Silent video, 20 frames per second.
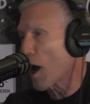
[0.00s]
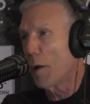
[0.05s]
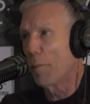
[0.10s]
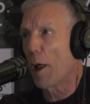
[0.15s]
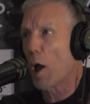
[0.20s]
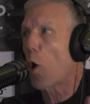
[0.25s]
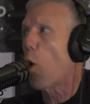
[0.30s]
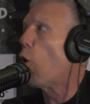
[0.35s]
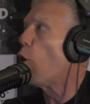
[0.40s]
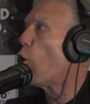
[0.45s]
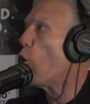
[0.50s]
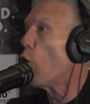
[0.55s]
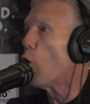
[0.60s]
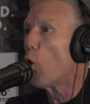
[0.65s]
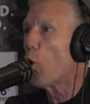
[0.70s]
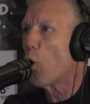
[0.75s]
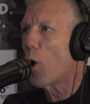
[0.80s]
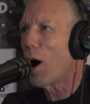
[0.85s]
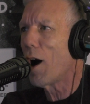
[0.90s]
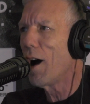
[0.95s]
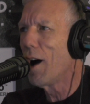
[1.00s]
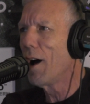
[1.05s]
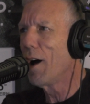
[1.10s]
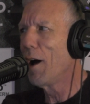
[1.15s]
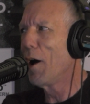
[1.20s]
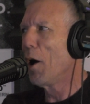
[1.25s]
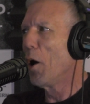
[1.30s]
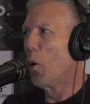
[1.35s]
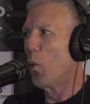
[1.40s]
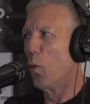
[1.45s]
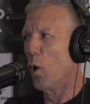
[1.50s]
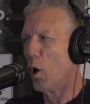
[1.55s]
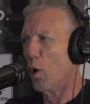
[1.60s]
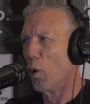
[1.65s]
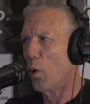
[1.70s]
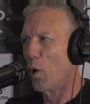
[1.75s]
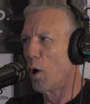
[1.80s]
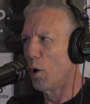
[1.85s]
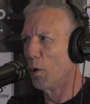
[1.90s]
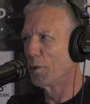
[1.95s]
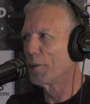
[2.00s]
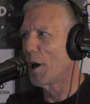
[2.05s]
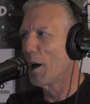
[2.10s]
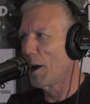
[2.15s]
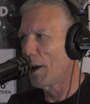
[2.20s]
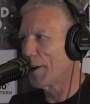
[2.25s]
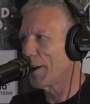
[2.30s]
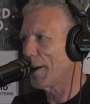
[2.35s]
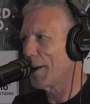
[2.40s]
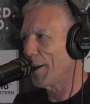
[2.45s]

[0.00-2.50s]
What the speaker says: I'm like, whoa, hold on.